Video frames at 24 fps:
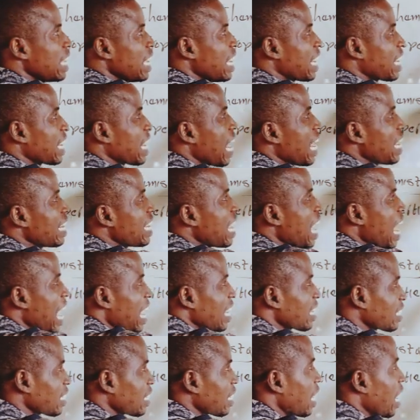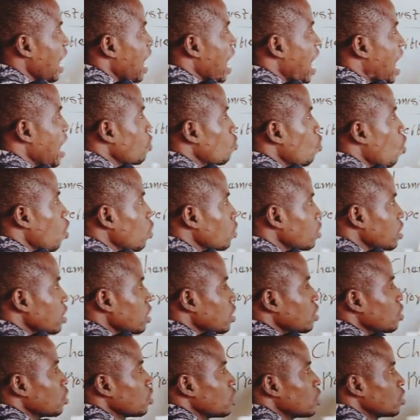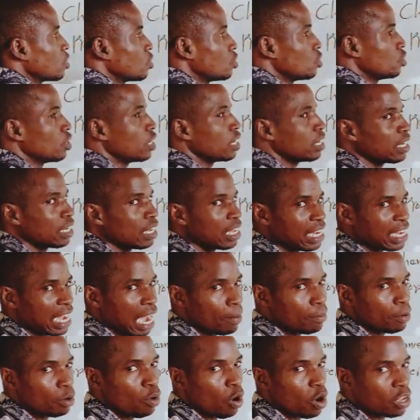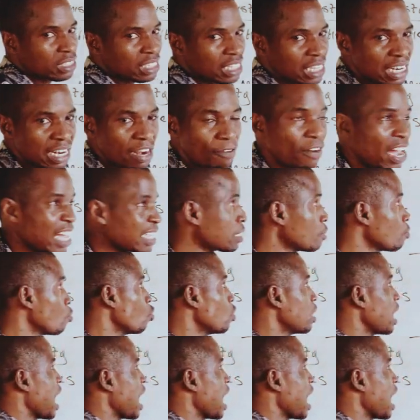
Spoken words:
It can react and what? It can be what? Reversible.